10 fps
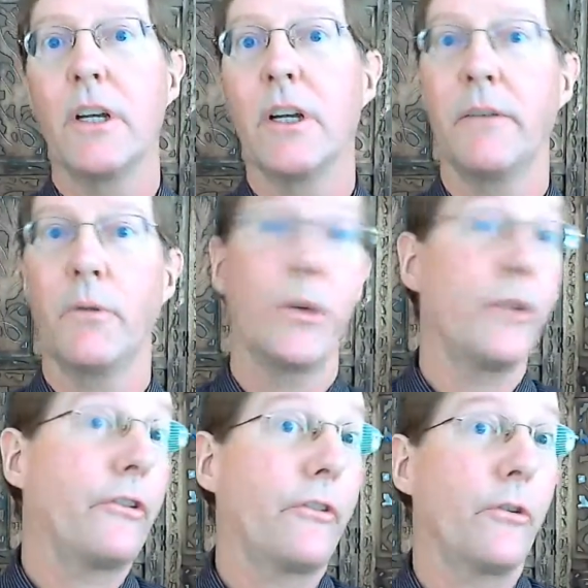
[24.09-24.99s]
Um, or you
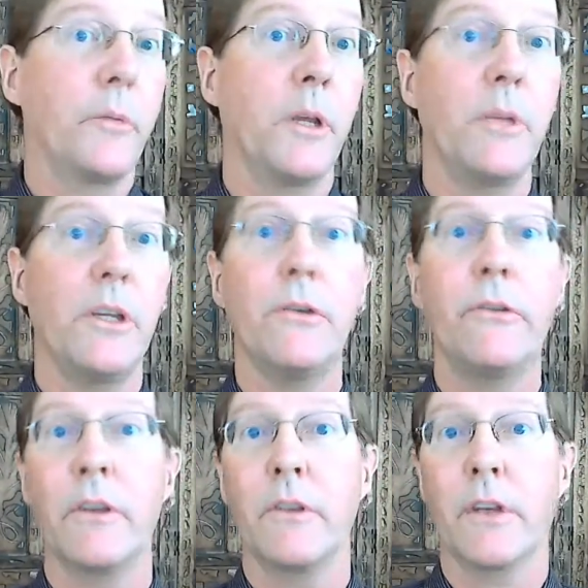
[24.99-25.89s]
still may be
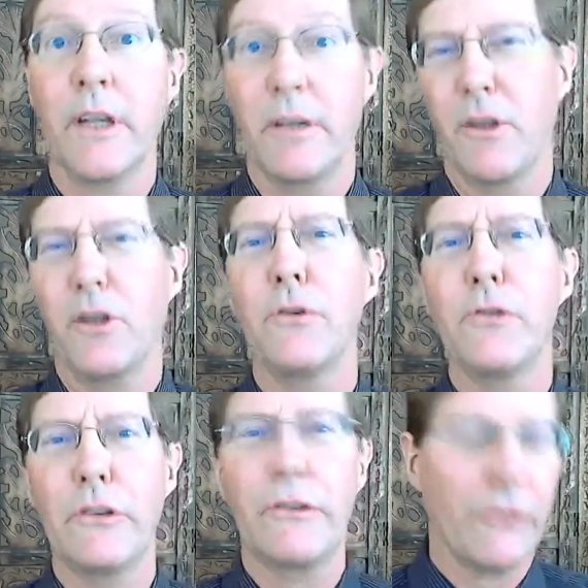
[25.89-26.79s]
using the kind of
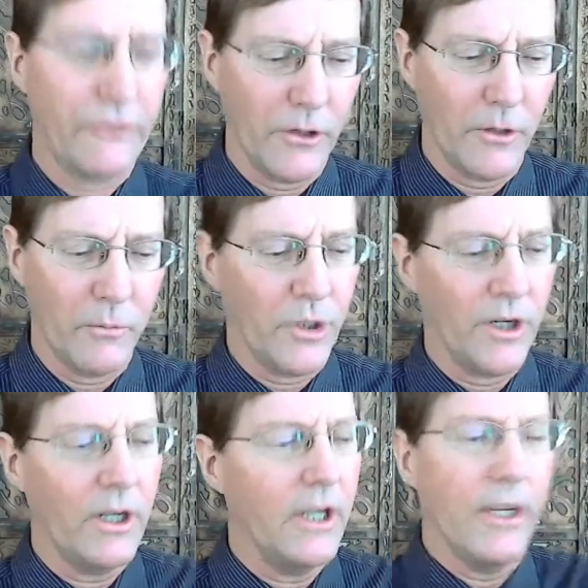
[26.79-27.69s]
kludgy system
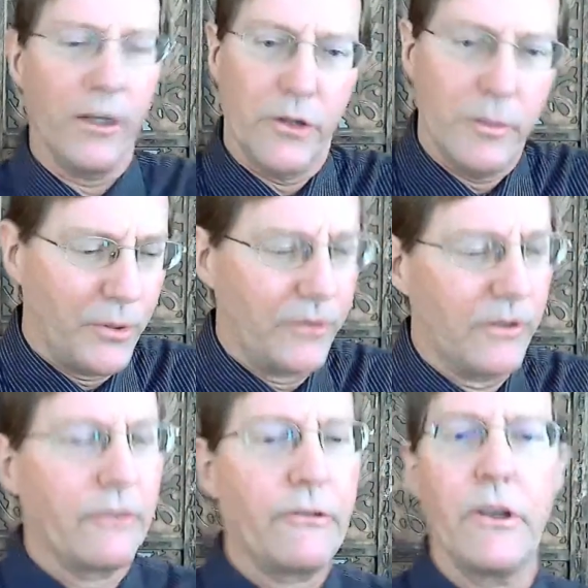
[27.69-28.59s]
where you know you put
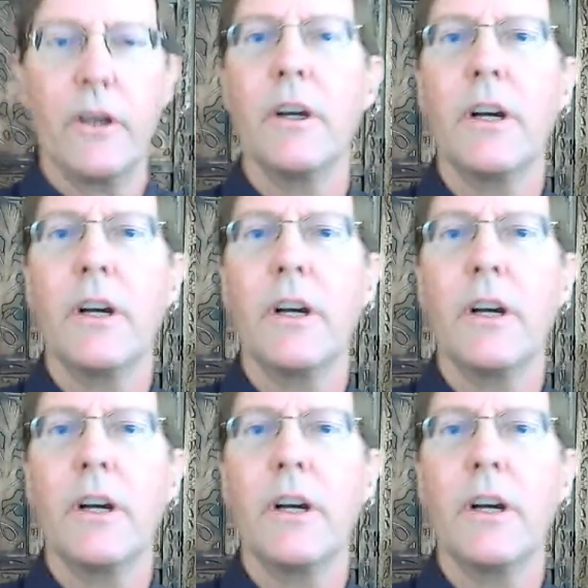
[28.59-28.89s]
this uh,